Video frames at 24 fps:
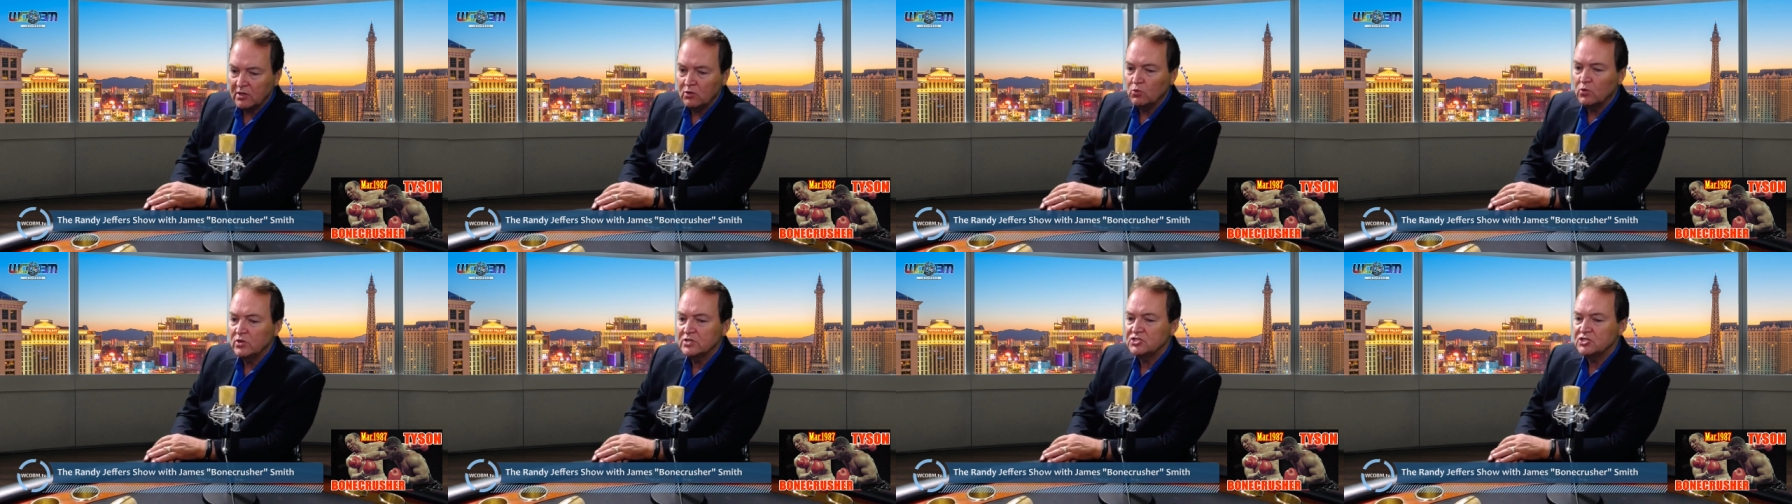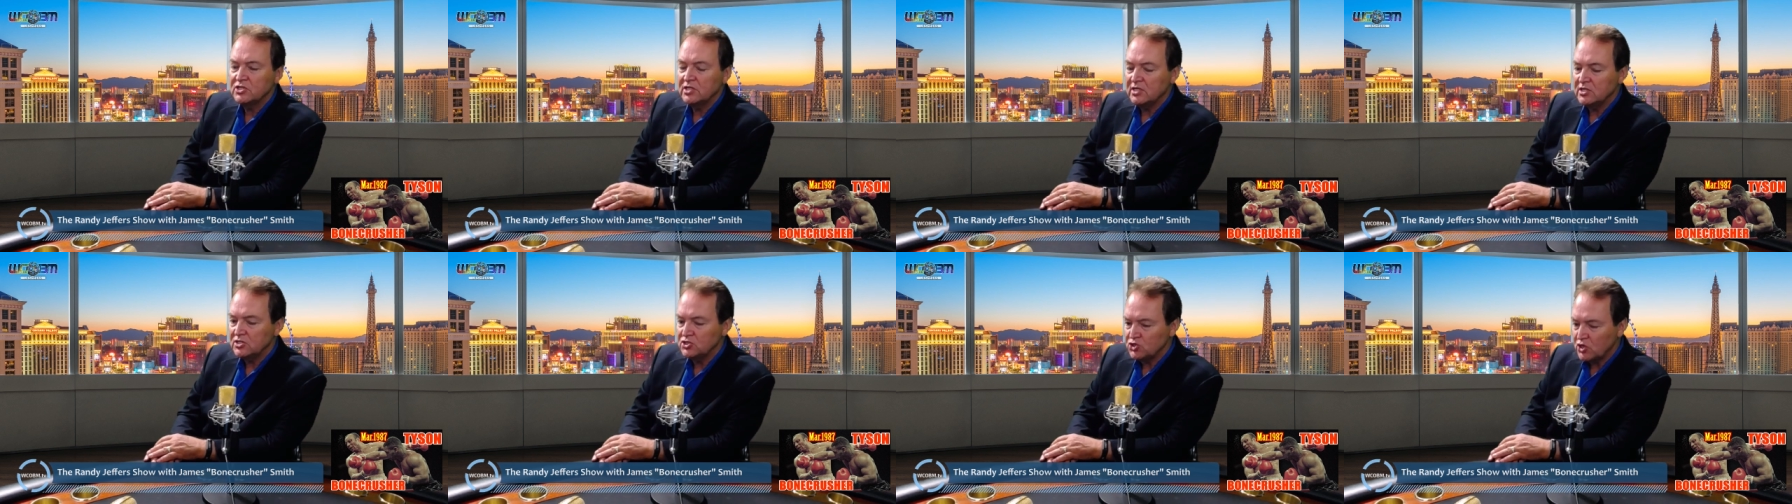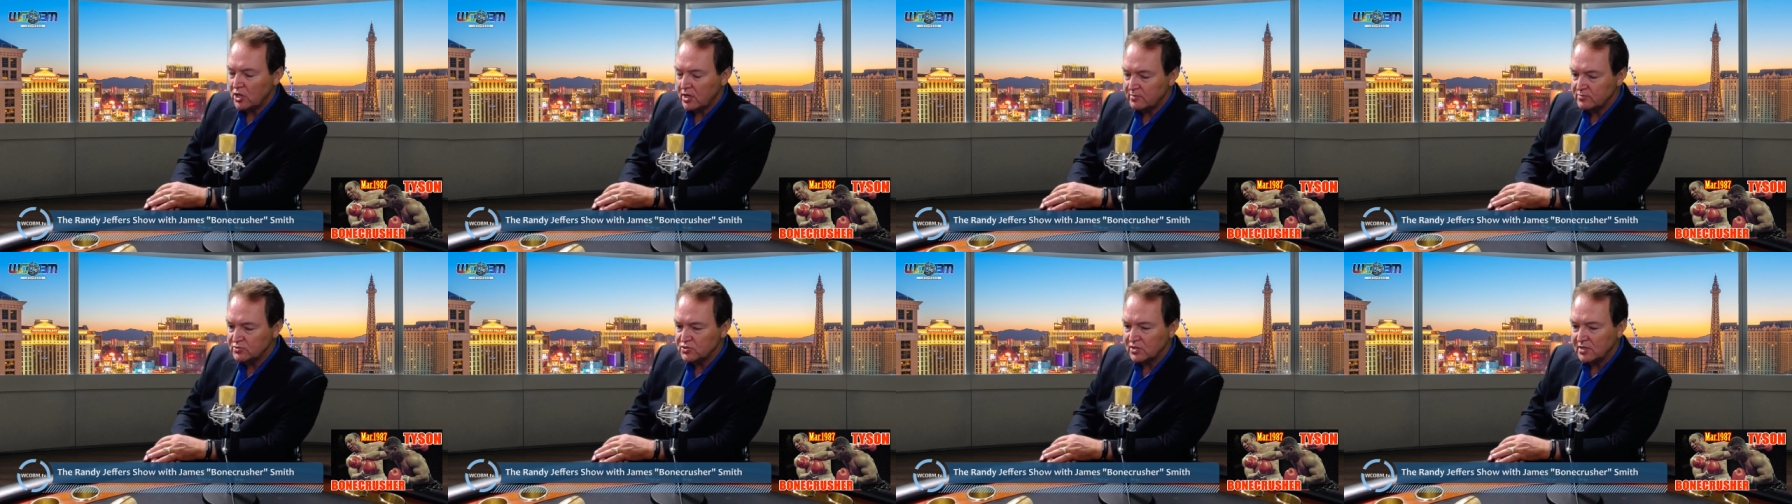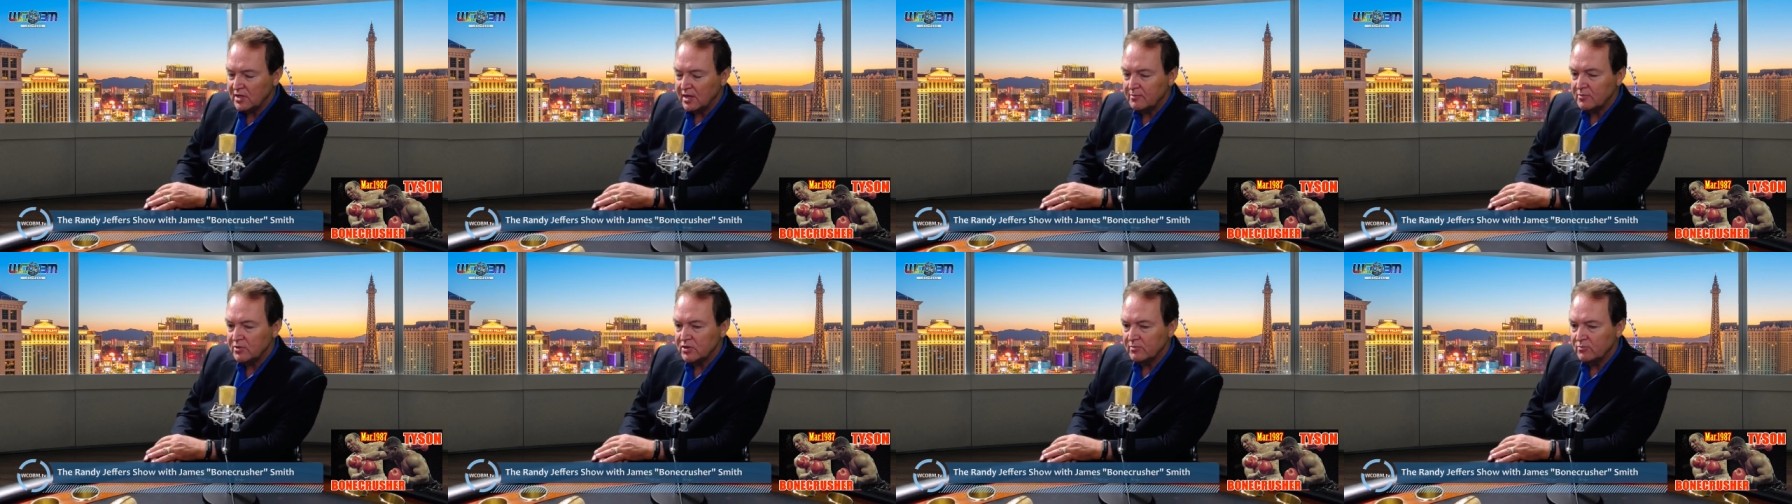And once again, James, the
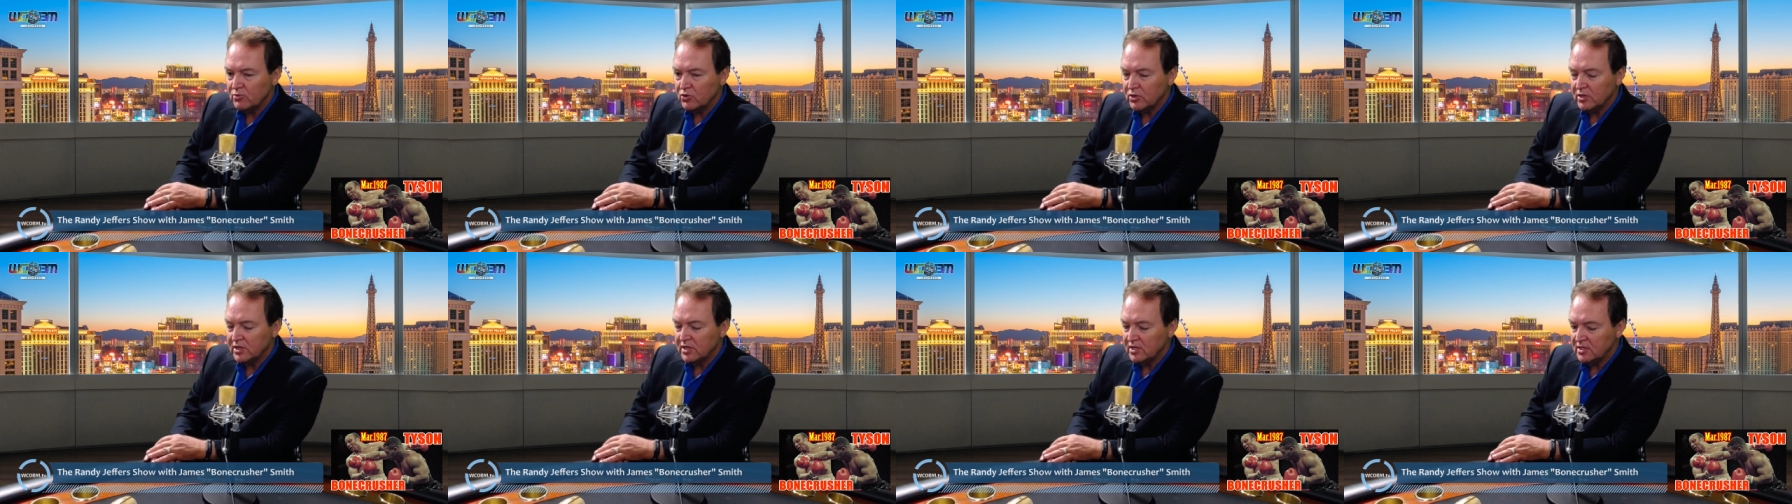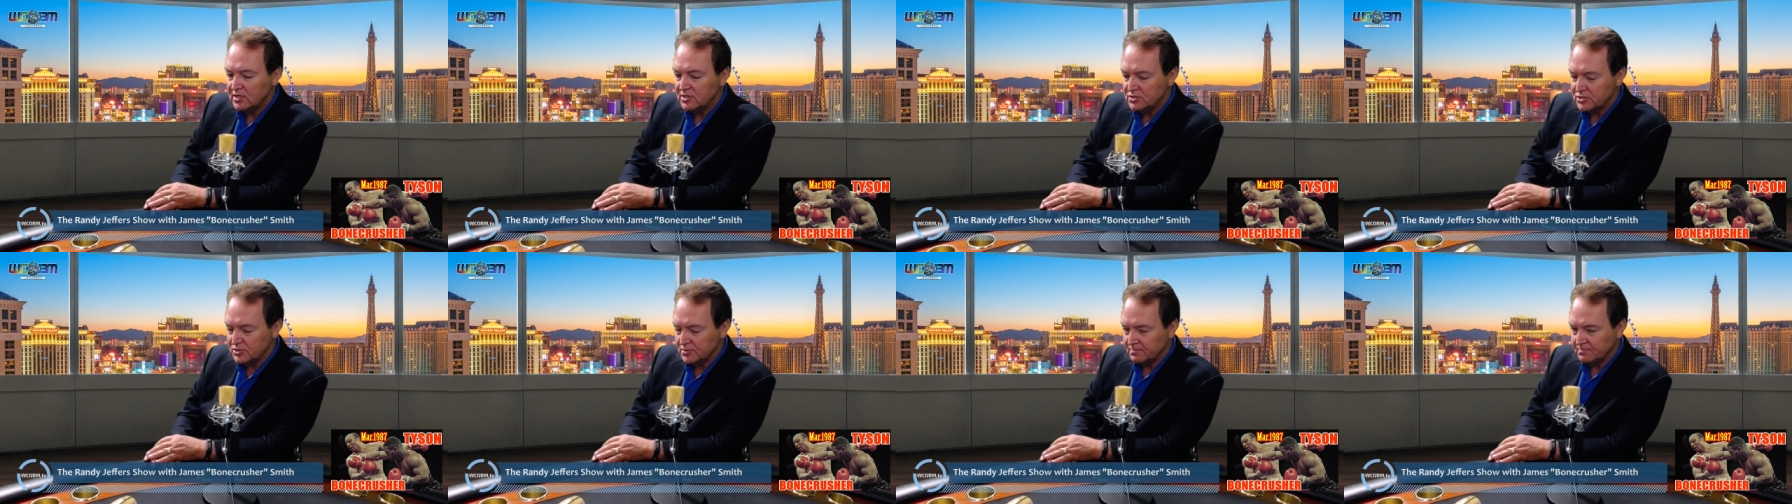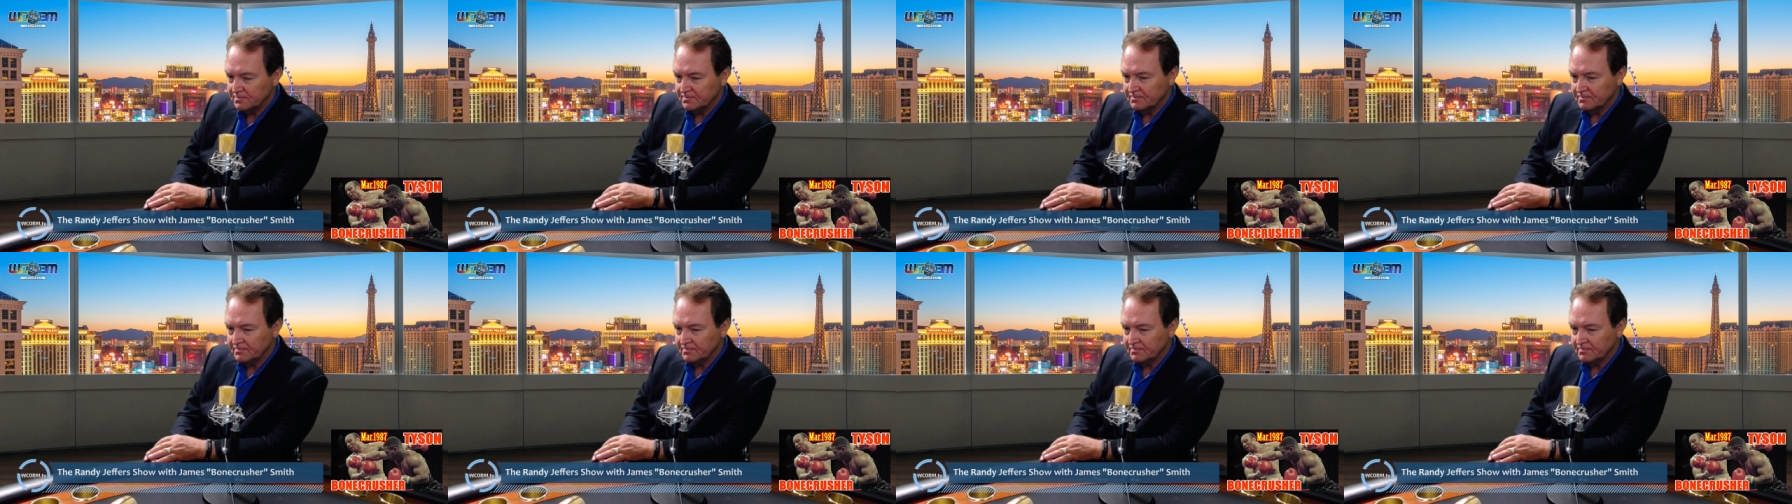name of the book is?